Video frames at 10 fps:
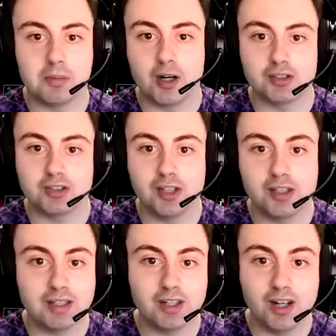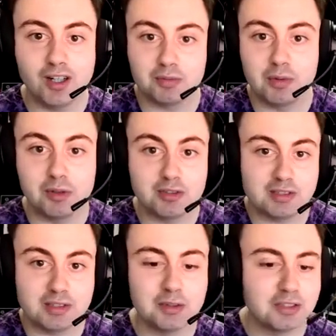a Master. He got asked what
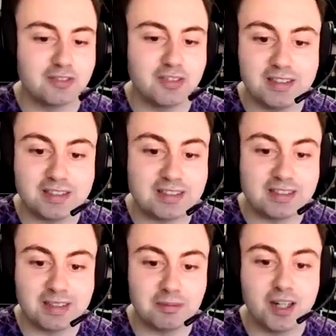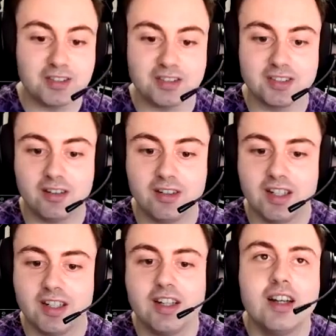monsters he wants to face, and he said a Master. So
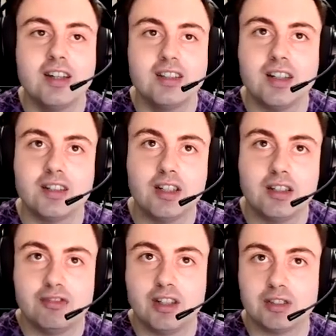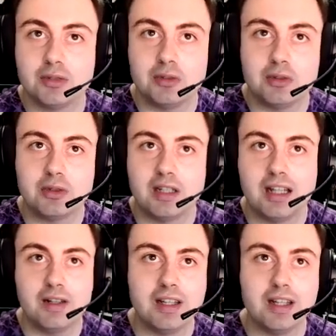I don't know if Russell will
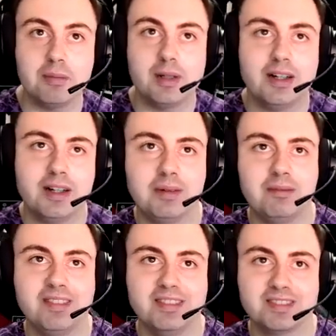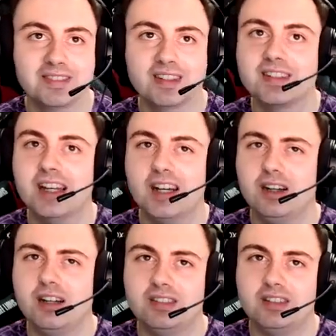allow that, but
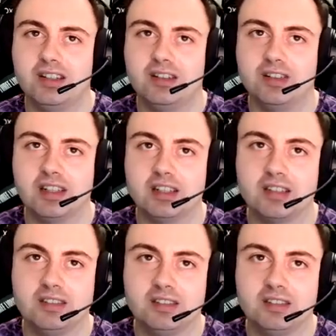yeah, I think